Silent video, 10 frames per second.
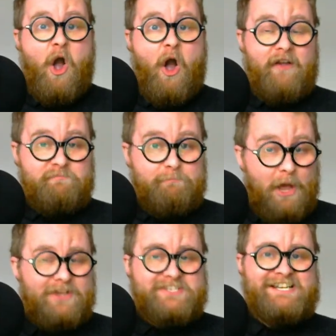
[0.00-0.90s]
I've
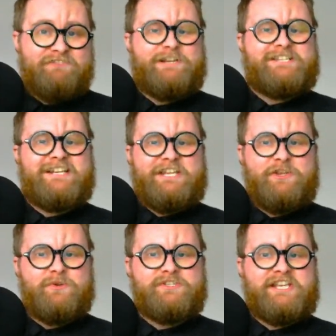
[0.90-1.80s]
personally recently
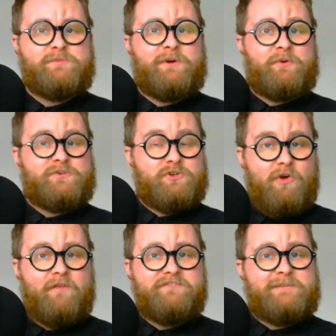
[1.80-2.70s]
used this when I was
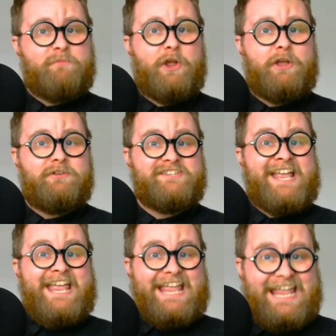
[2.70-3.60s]
crafting my urns
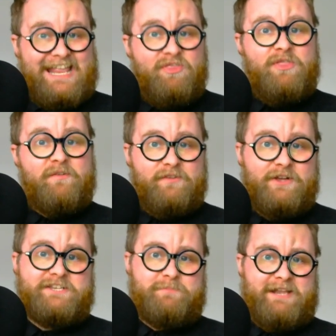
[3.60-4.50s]
in the
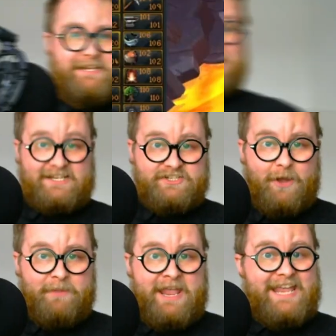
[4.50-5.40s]
first place. Next
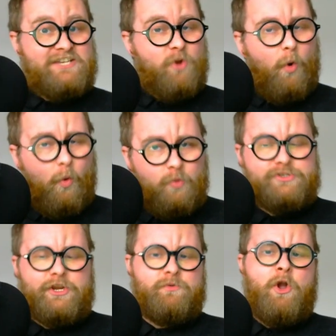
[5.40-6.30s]
up is
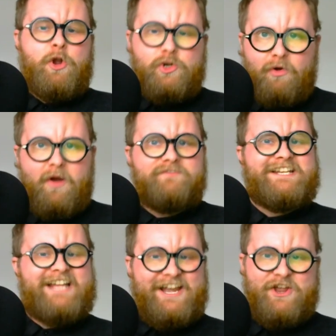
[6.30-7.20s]
also
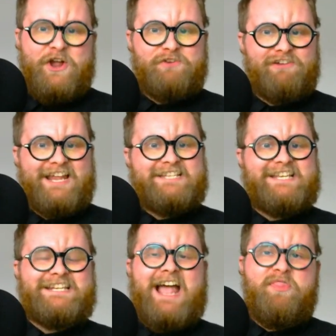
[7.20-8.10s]
crafting and urn
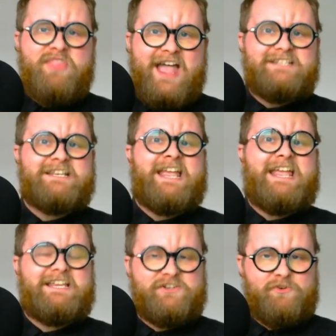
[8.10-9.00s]
related, and that
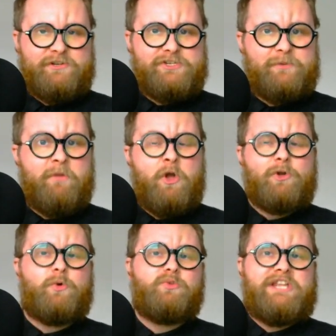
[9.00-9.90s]
is an item
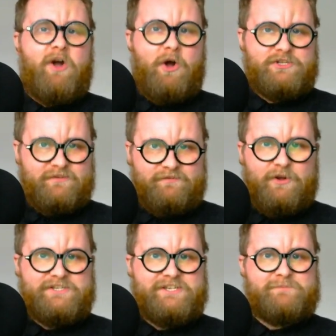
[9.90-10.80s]
called the Artificer's